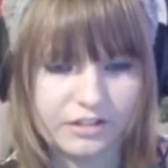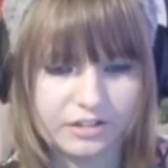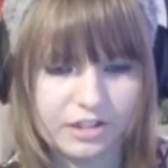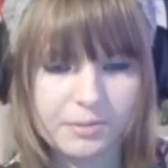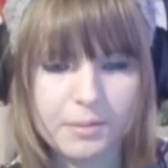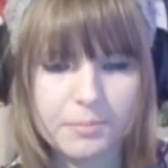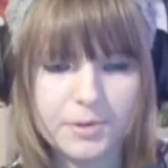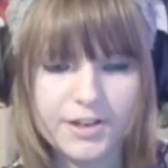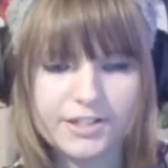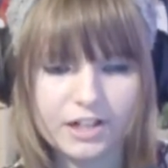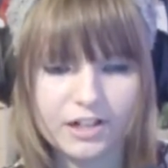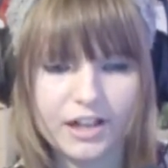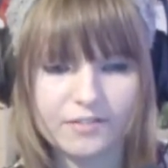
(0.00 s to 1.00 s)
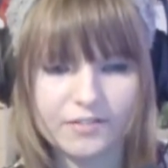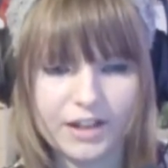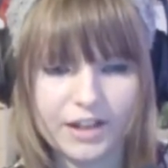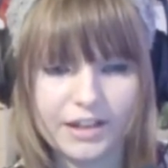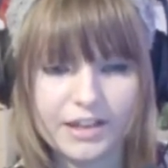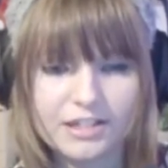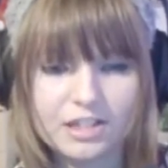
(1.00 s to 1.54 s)
going to be a music lover.
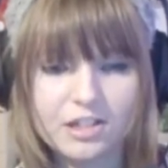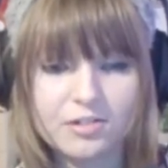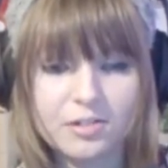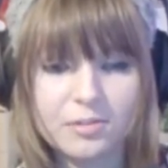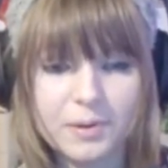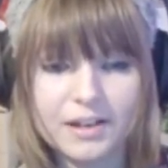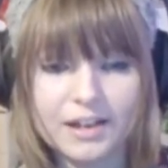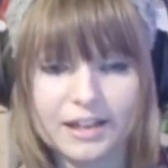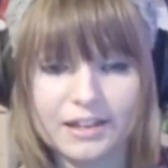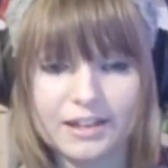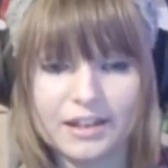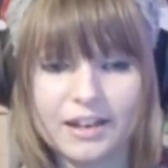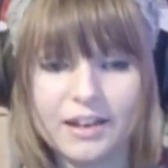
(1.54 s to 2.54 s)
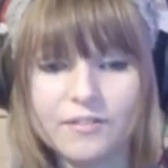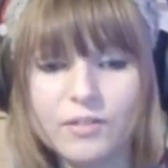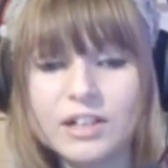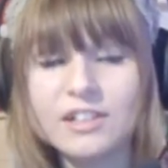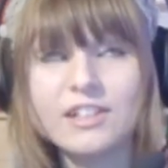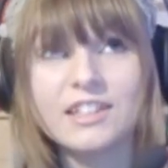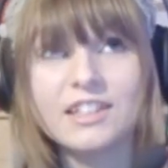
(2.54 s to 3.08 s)
He's going to be like one
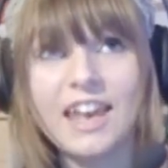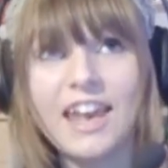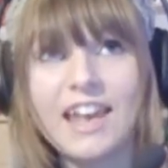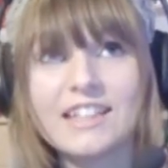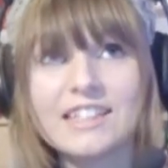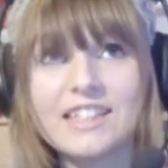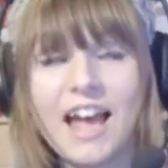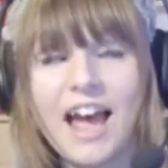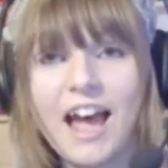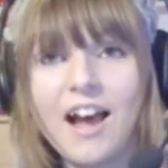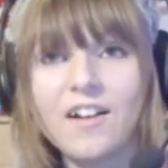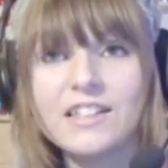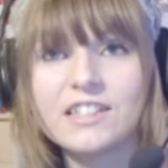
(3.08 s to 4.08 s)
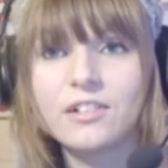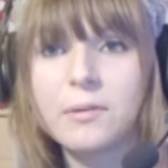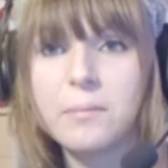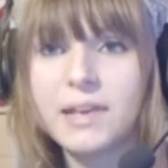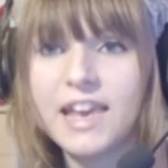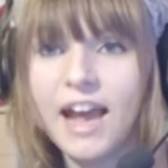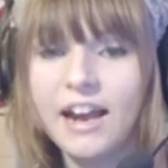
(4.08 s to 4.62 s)
of those kids that is on a
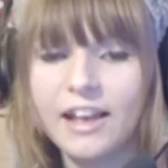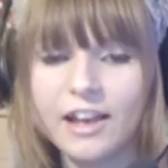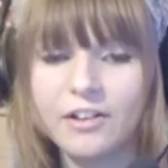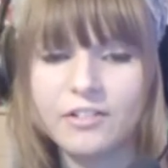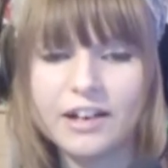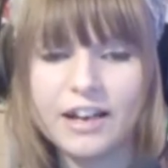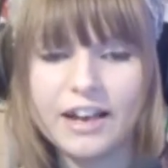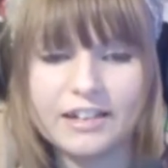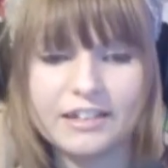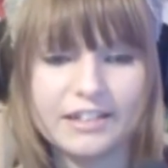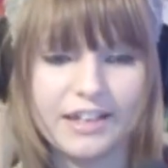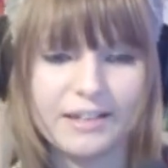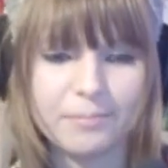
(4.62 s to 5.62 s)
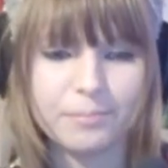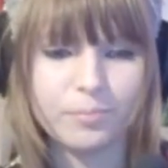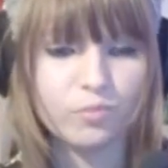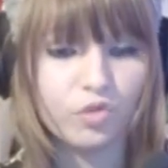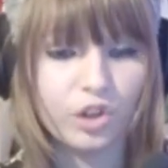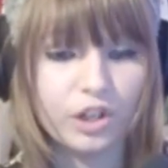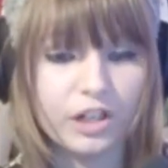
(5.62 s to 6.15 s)
piano and is
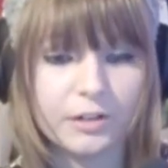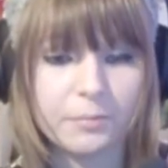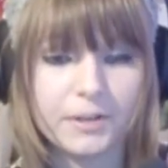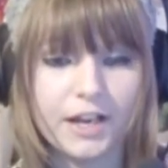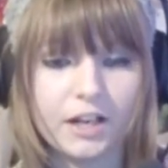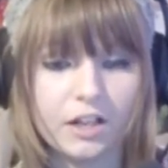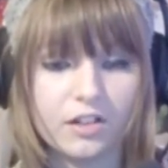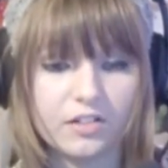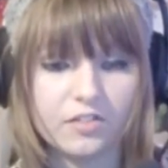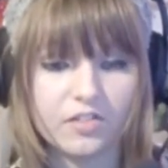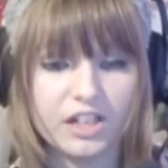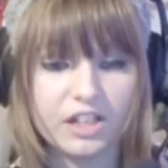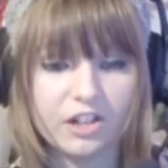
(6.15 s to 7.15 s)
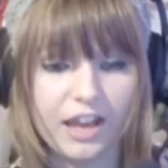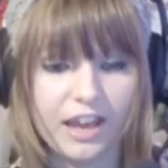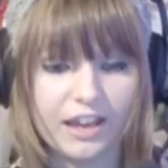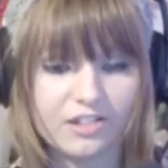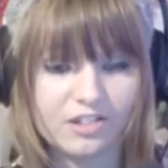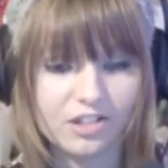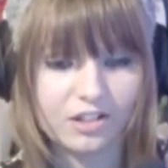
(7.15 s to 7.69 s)
really good at piano at a really young
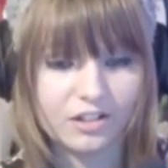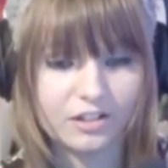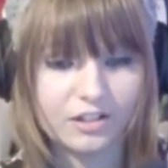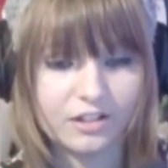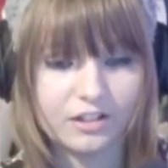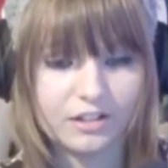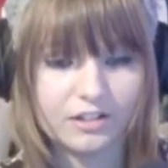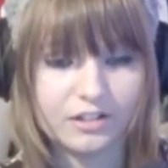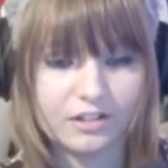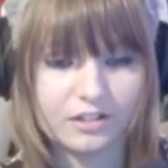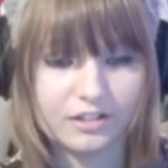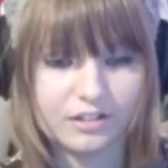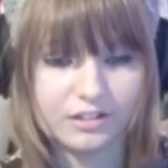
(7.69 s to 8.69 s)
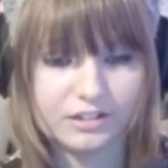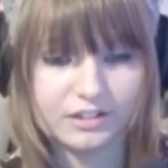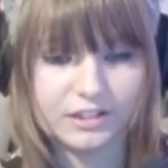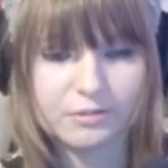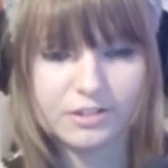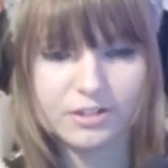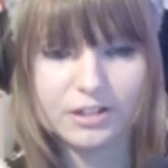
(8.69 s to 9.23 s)
age. So
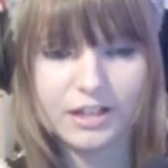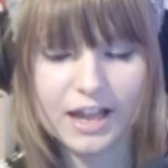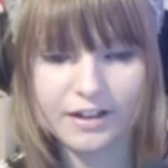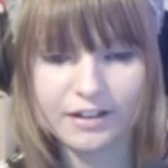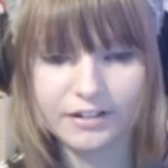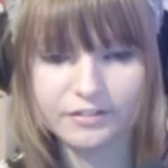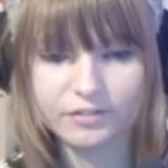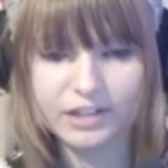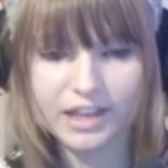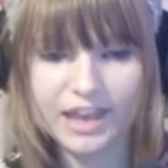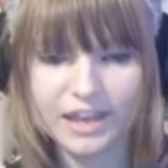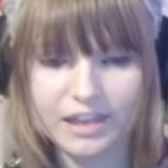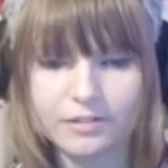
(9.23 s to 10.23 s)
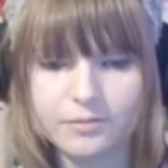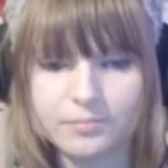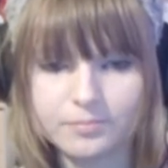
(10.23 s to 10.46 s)
let's do that for Cake.